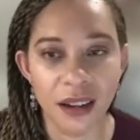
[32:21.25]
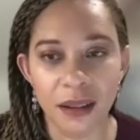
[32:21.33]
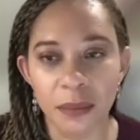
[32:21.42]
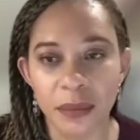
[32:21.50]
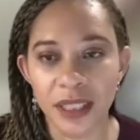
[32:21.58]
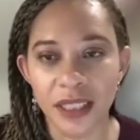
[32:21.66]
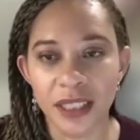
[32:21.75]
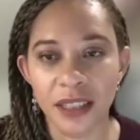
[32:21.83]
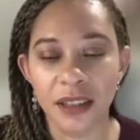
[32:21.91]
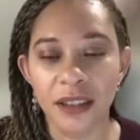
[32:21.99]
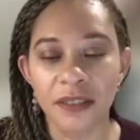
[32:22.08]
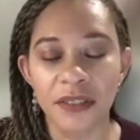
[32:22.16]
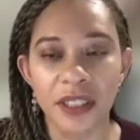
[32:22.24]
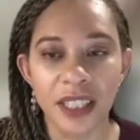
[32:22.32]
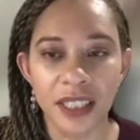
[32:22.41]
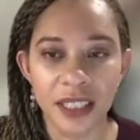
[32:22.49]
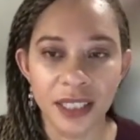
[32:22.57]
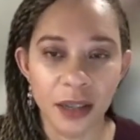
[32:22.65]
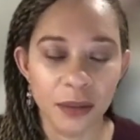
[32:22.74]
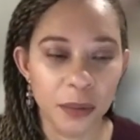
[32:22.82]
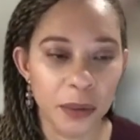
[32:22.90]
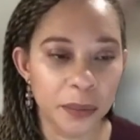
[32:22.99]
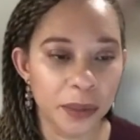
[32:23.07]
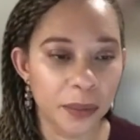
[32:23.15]
Because I feel like this helps
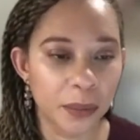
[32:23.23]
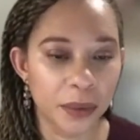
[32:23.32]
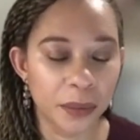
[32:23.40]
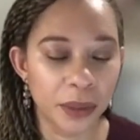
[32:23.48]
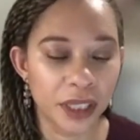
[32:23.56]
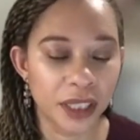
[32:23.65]
put it